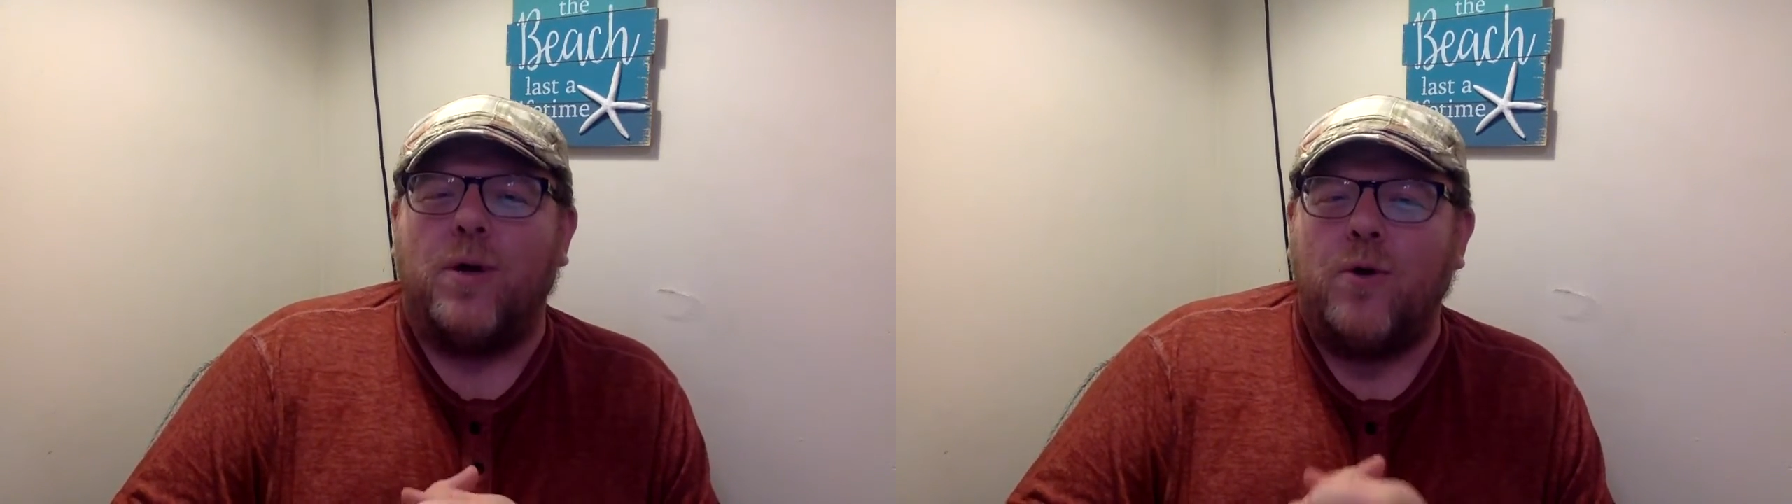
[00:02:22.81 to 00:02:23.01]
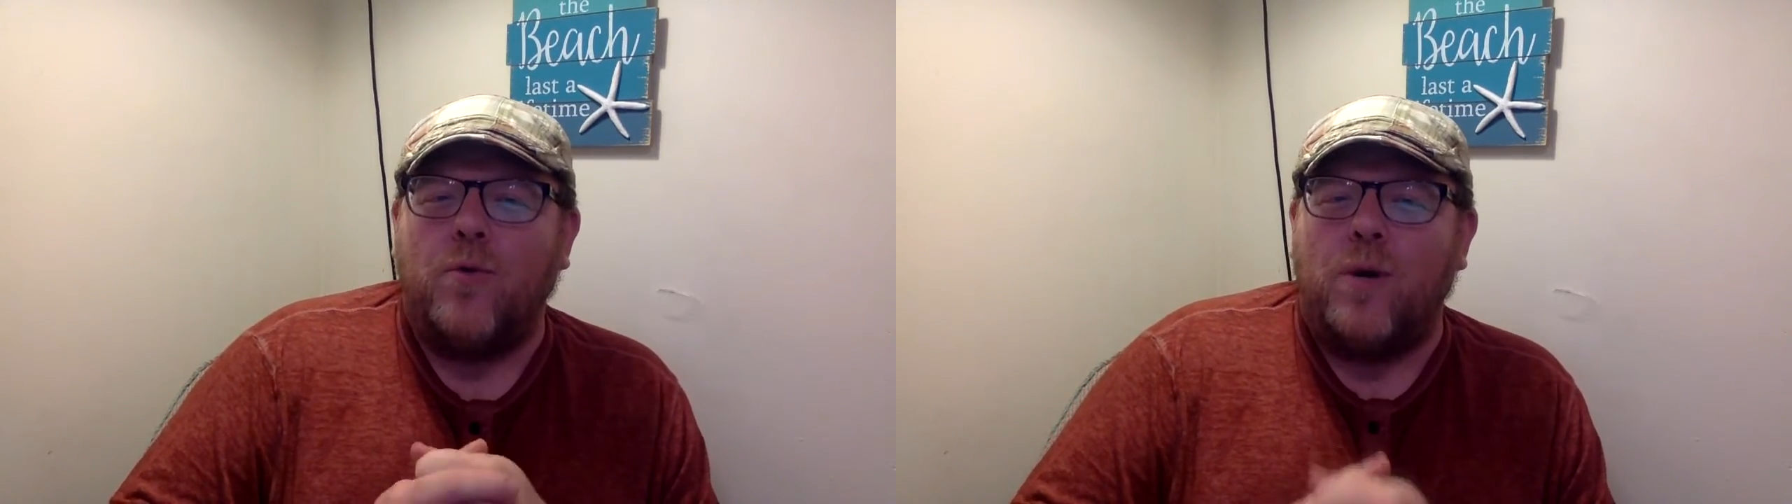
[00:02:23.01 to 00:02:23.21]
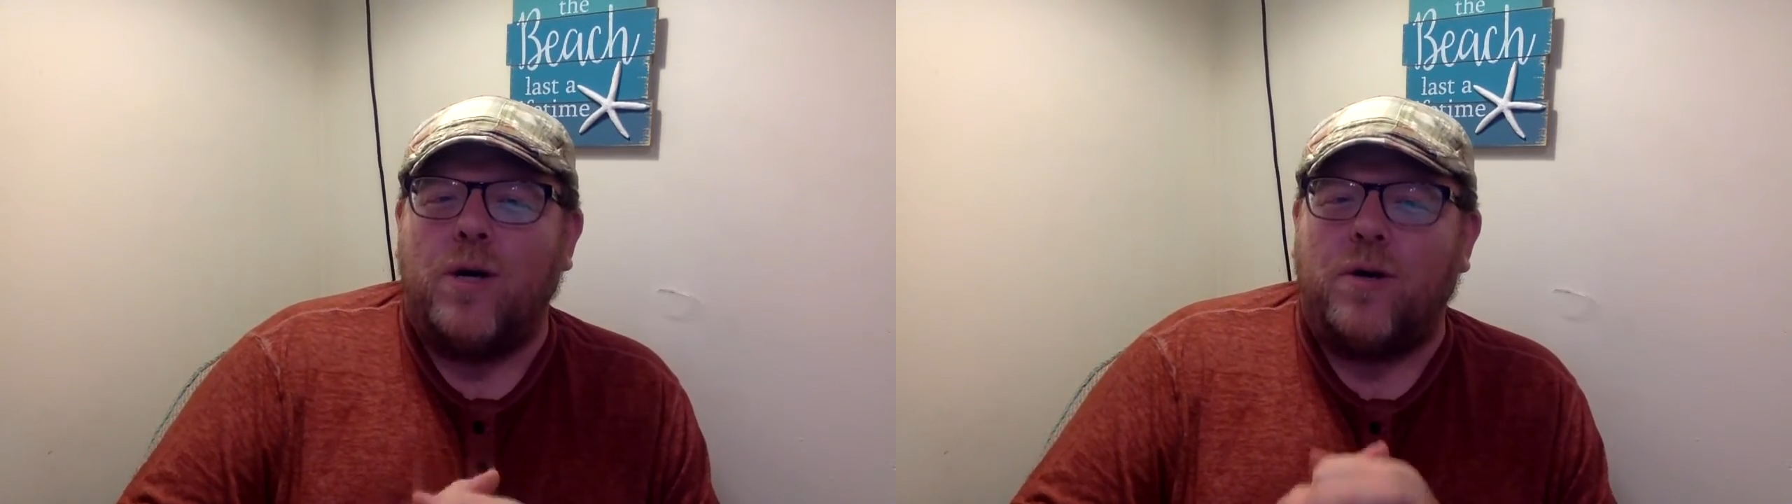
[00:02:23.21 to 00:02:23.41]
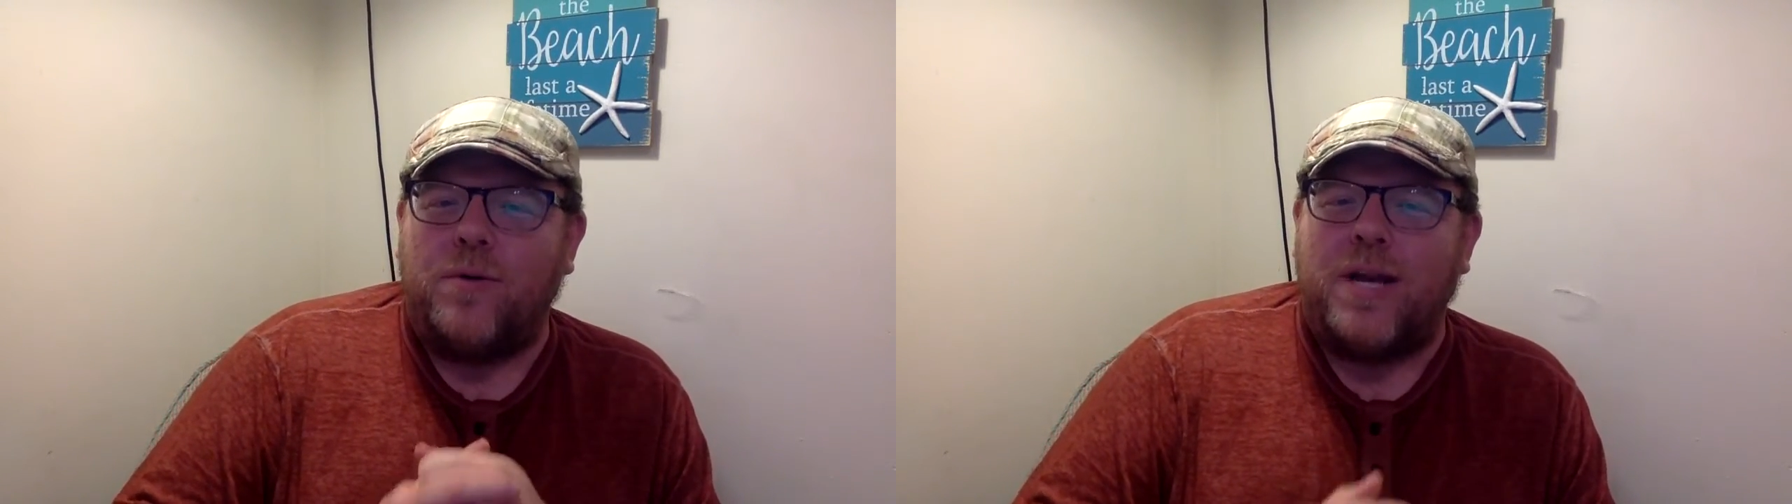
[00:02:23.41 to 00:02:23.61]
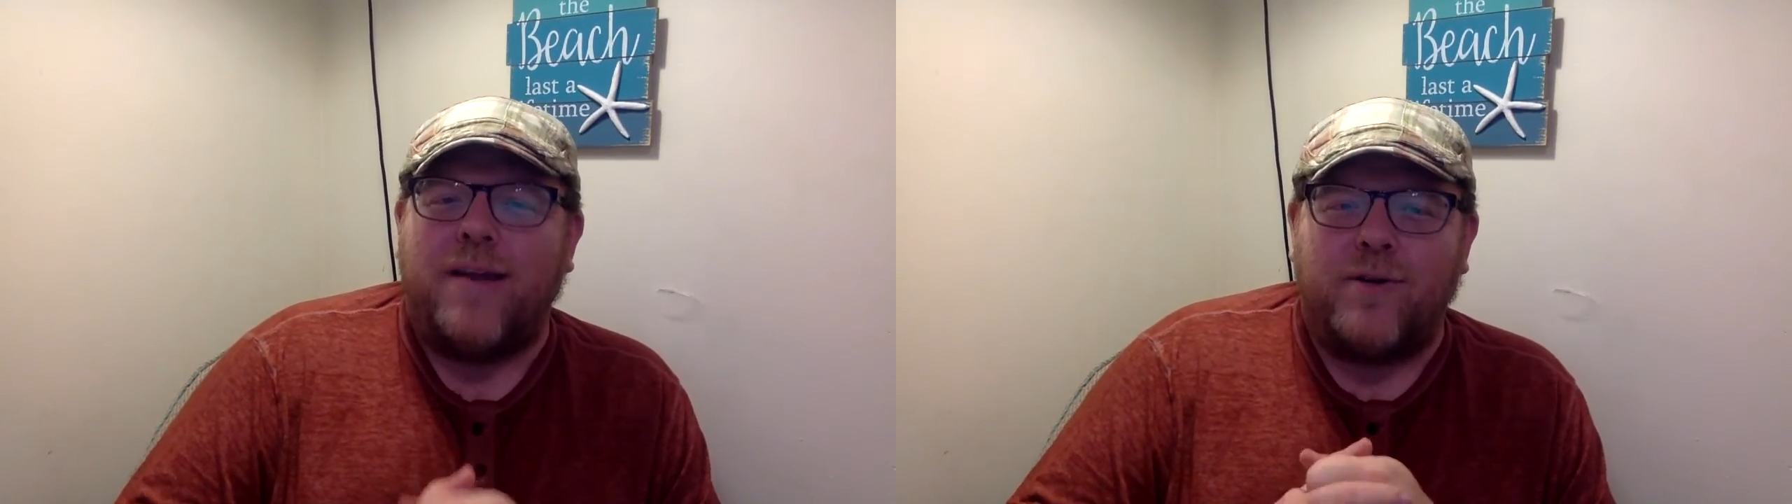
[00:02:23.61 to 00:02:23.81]
who will
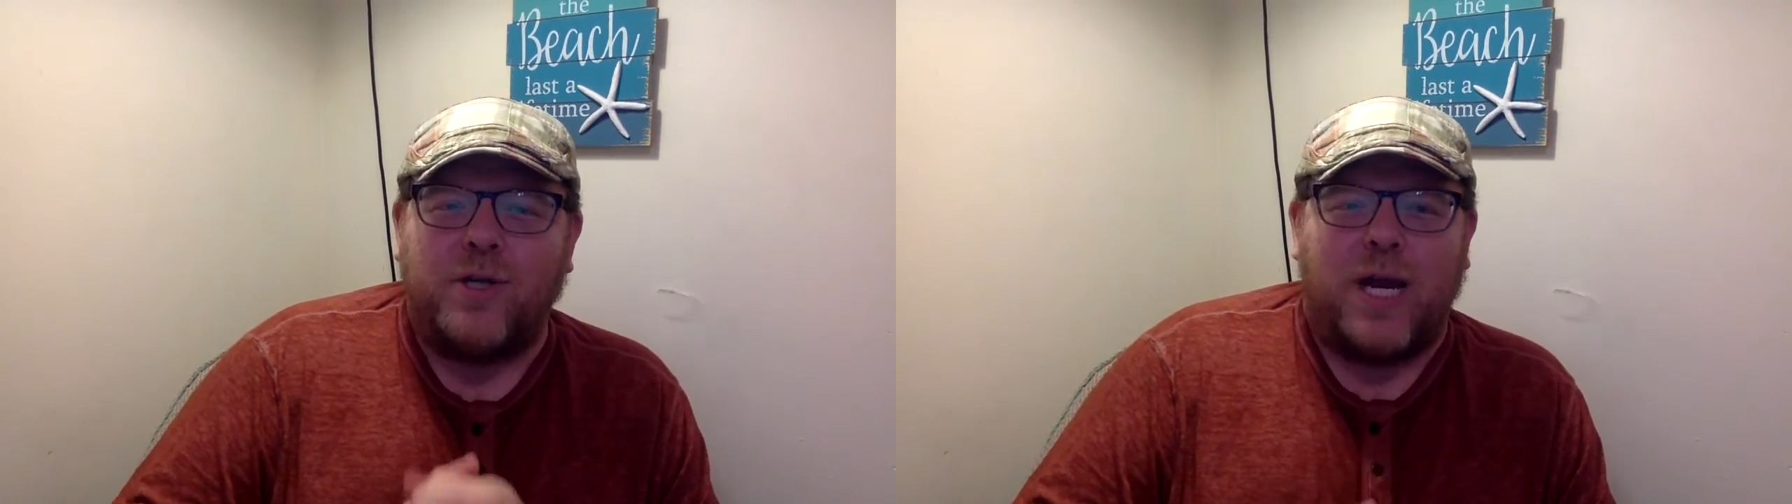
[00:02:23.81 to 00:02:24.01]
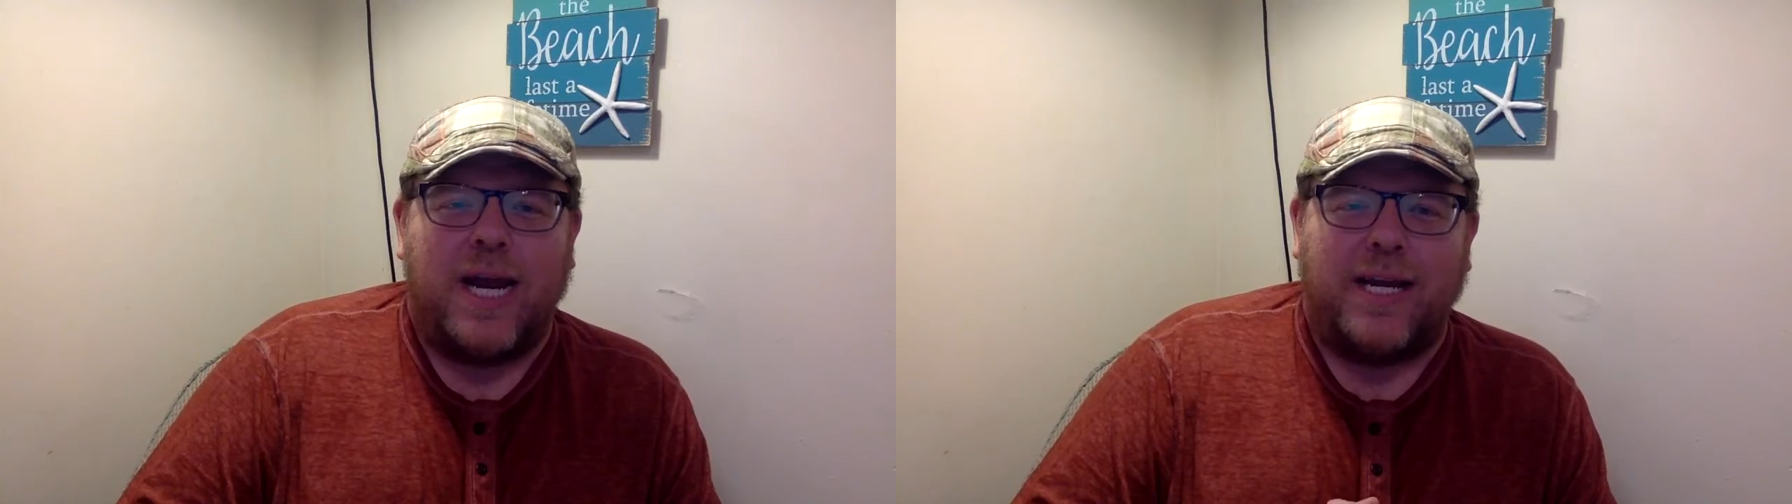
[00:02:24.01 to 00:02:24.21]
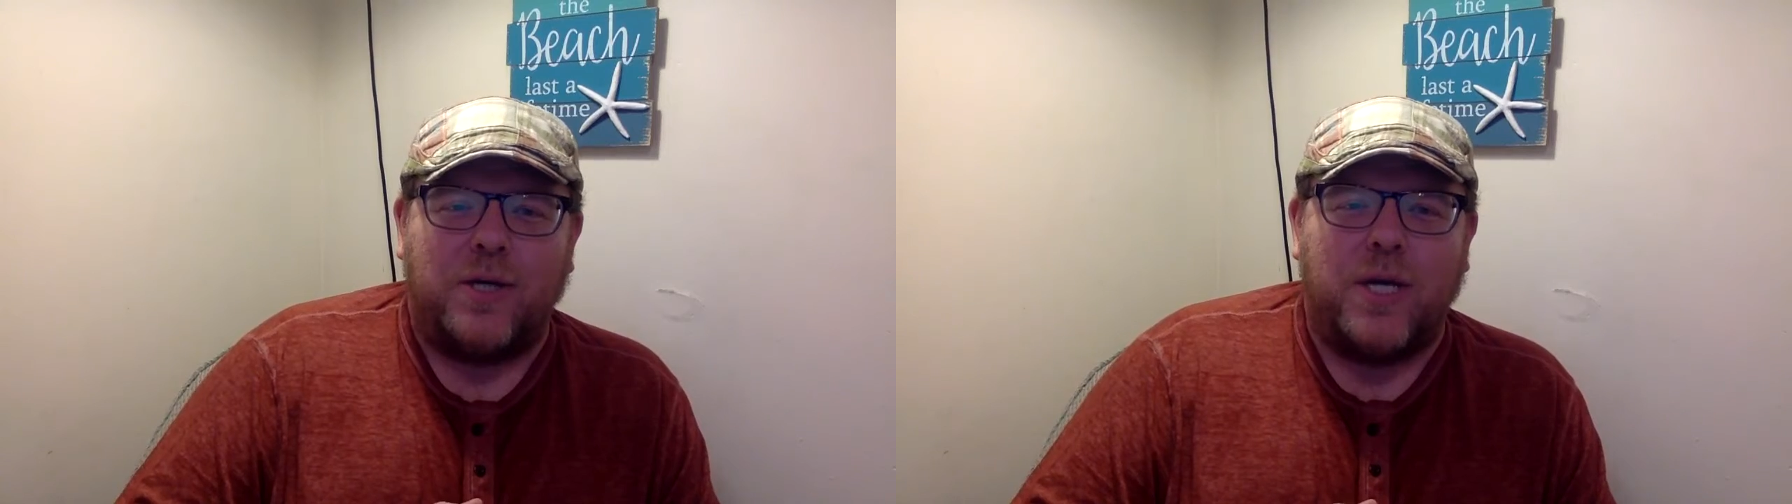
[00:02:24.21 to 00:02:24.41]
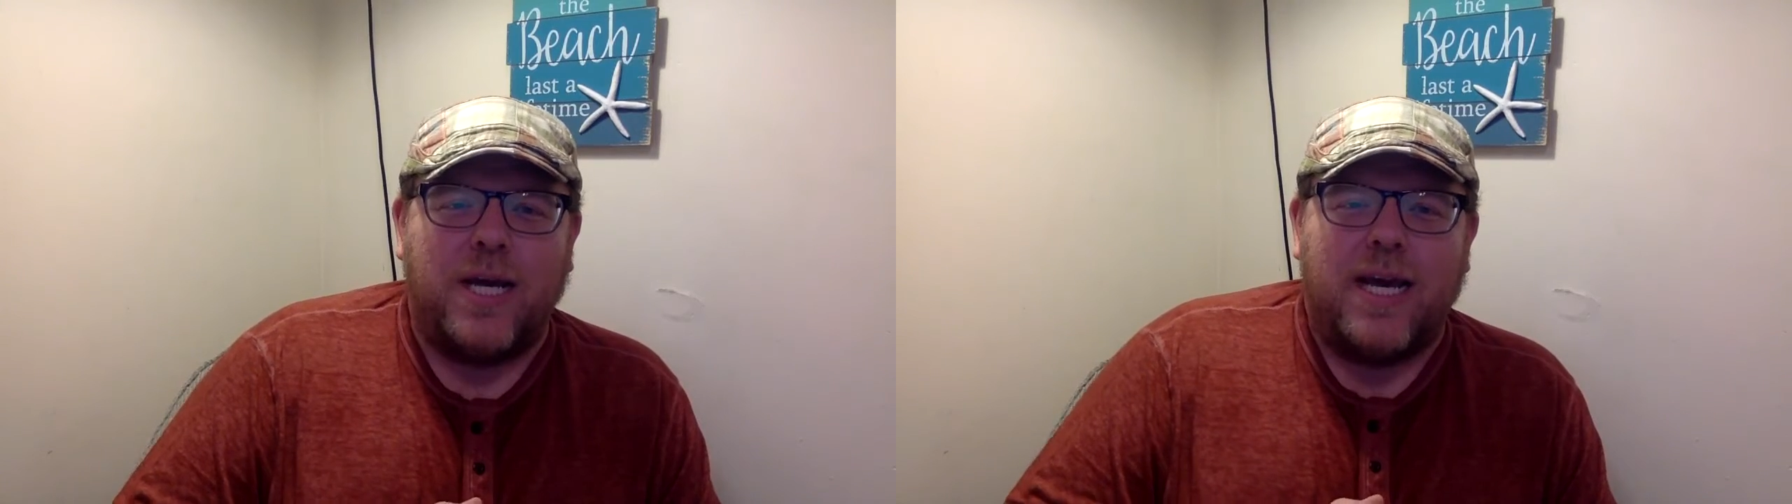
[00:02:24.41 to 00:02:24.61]
never change.